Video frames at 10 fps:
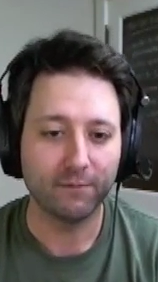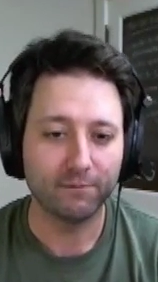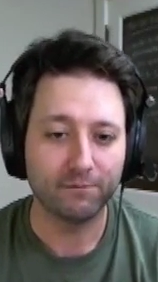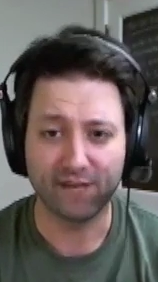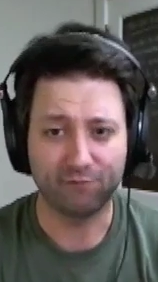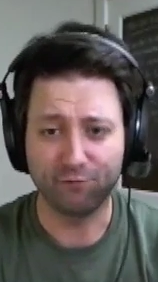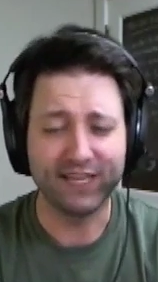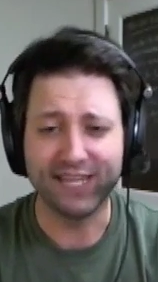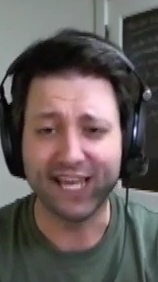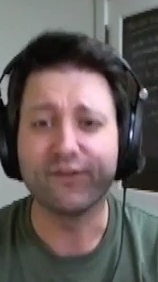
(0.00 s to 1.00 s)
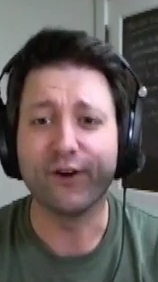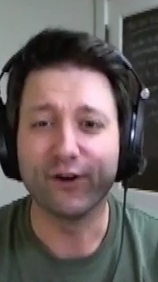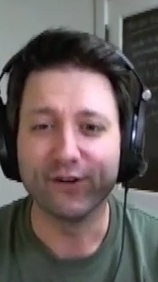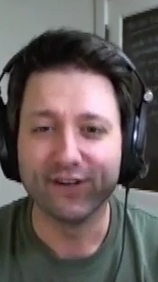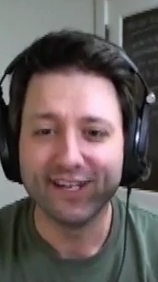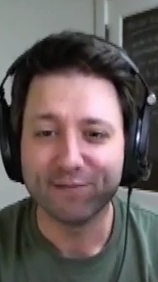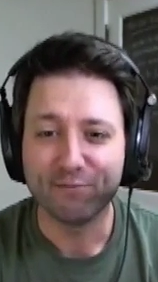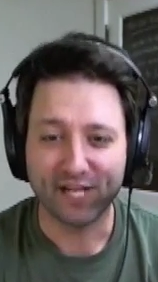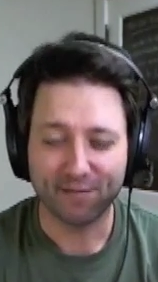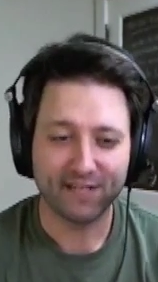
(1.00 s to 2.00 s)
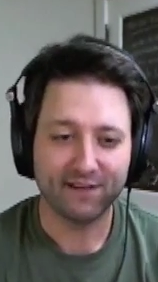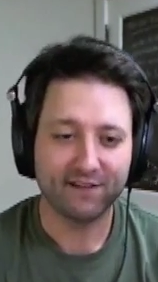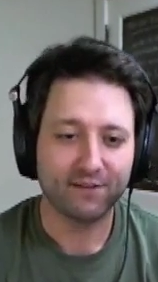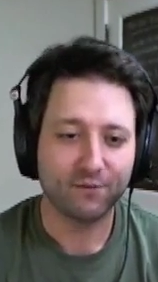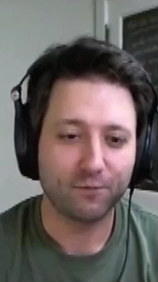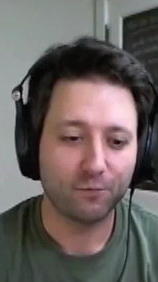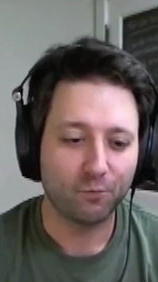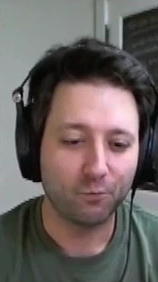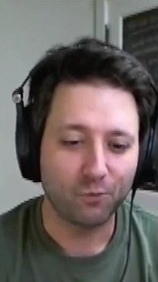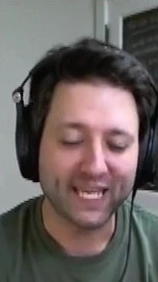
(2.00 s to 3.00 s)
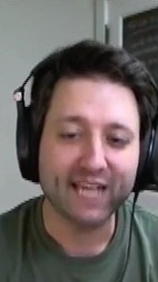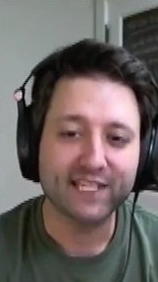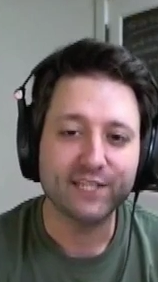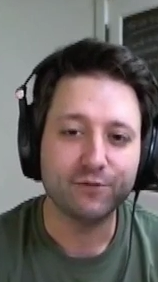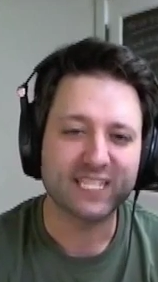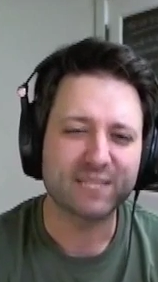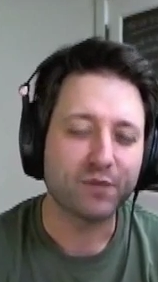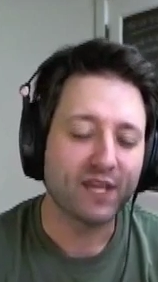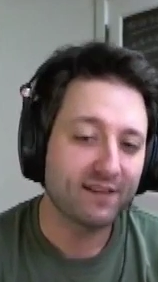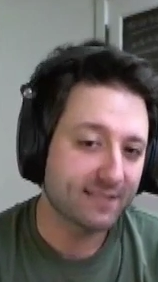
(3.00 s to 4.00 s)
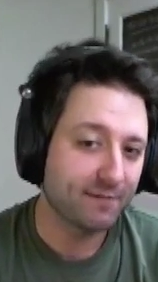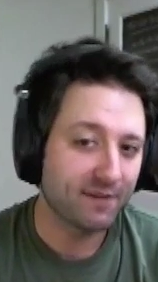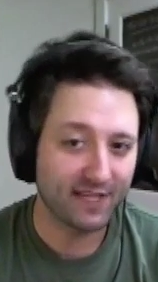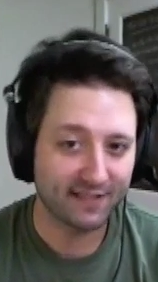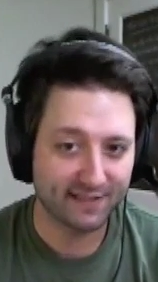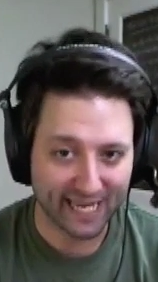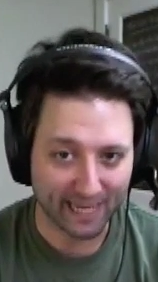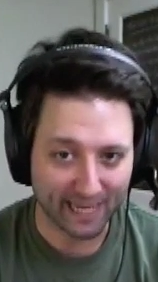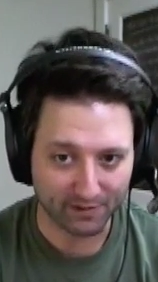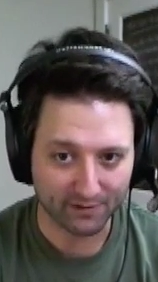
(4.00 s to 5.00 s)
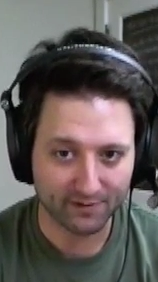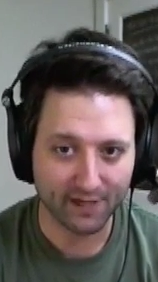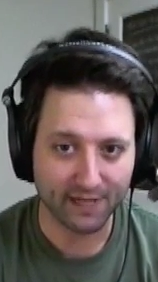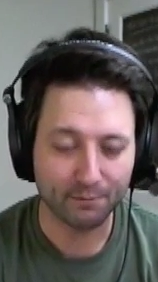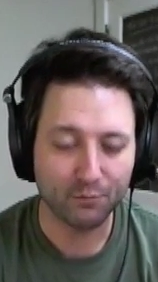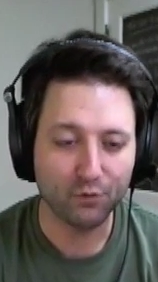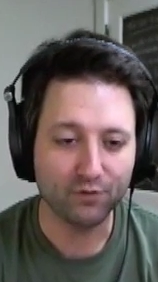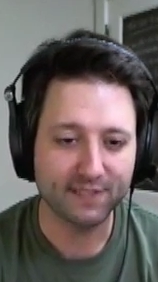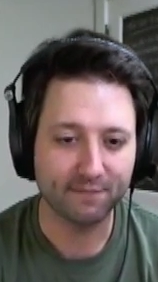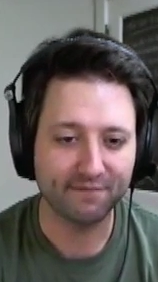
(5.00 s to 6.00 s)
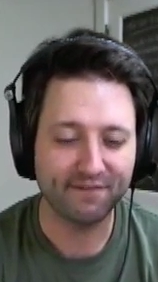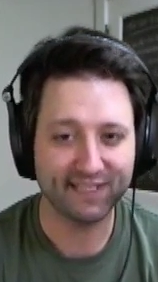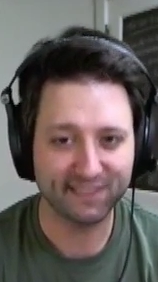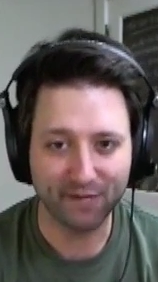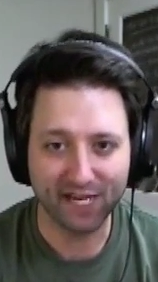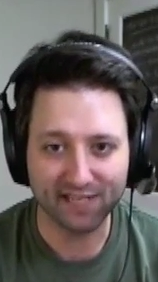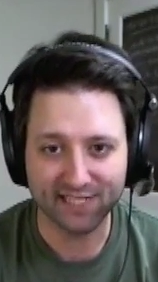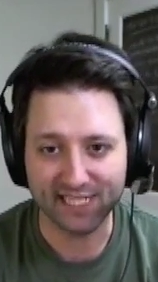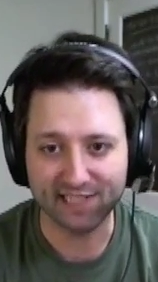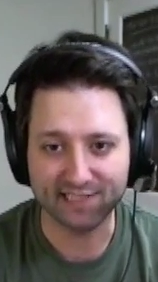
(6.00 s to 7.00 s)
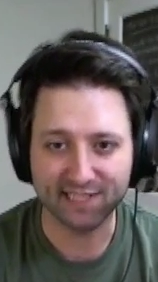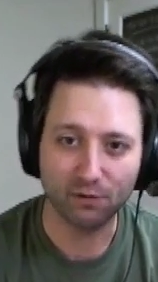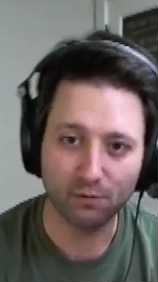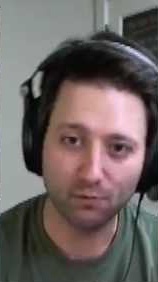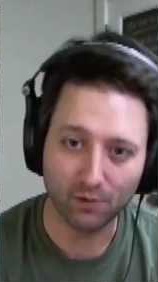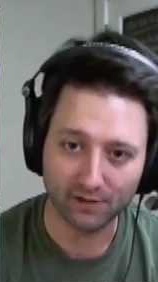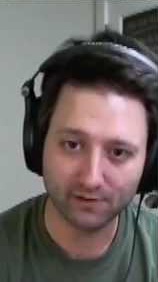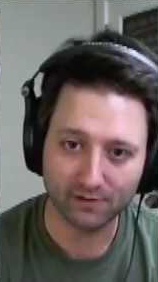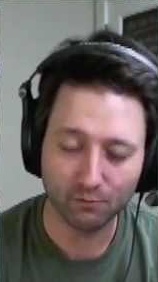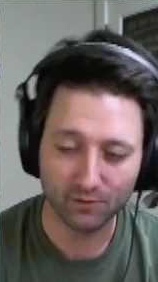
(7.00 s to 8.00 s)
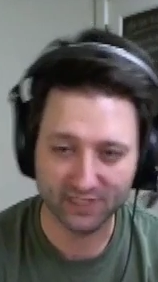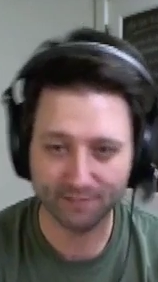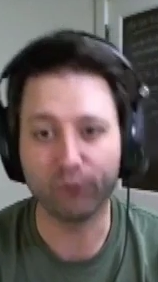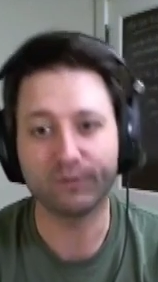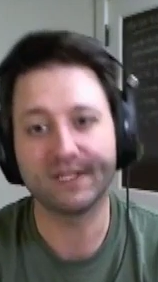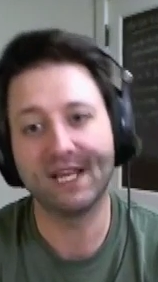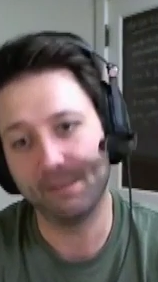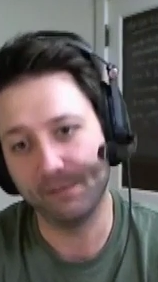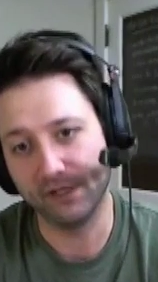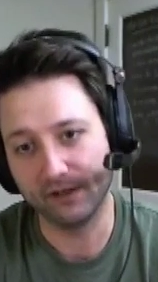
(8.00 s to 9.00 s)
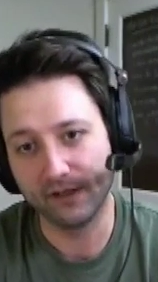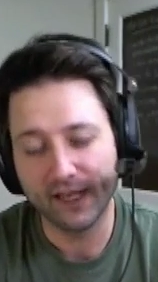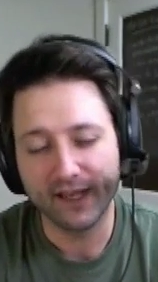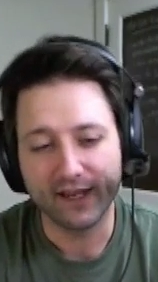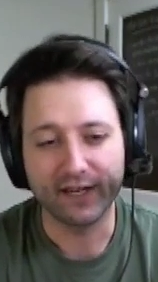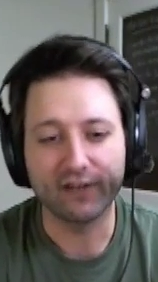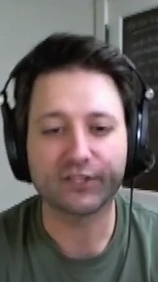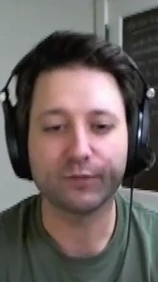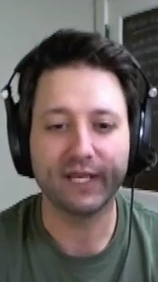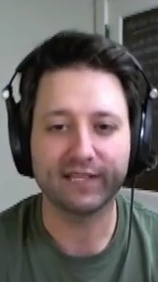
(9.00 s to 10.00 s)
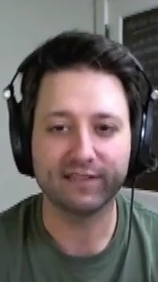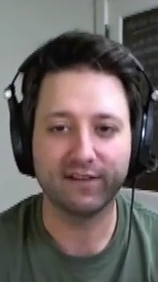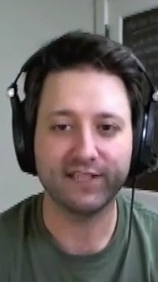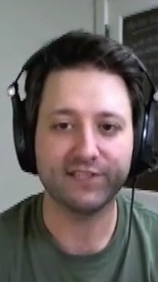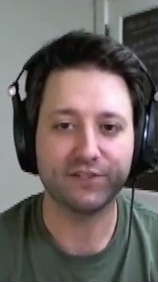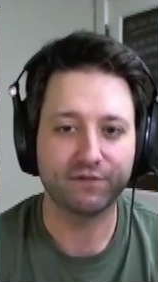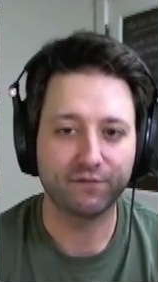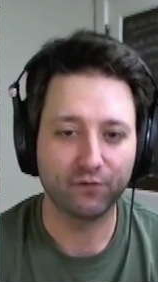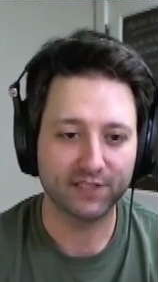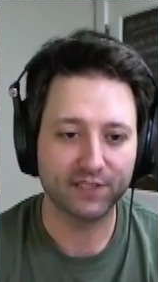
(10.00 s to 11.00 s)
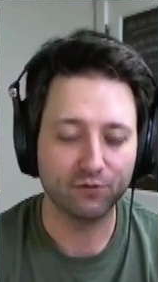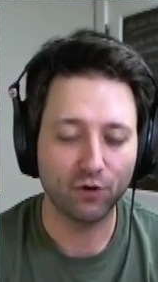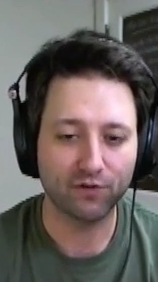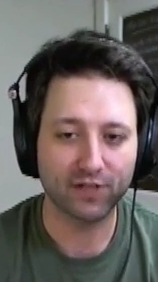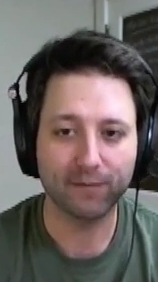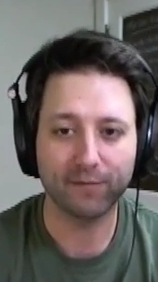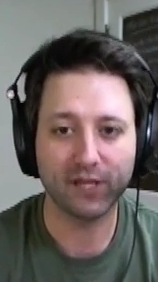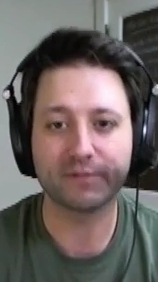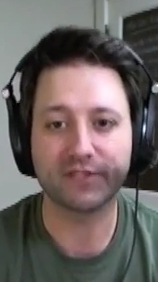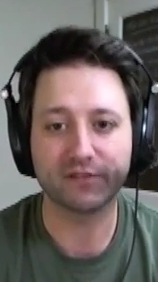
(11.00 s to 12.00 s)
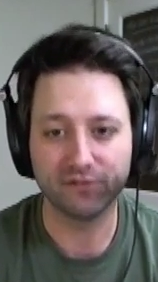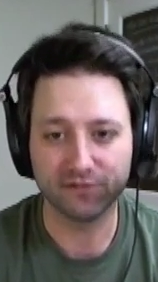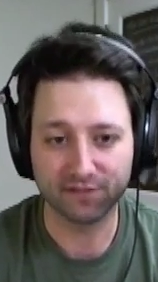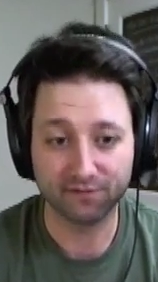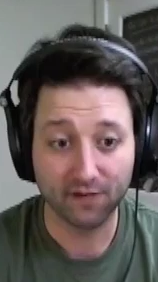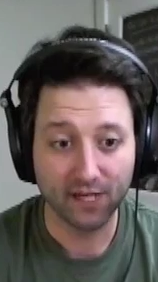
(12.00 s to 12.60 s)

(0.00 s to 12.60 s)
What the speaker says: we haven't written that far. But I mean, we get to explain some of the things that happened and put some fans' minds at ease about what was about to happen. And it also makes it a lot easier for us to overcome the obstacles of,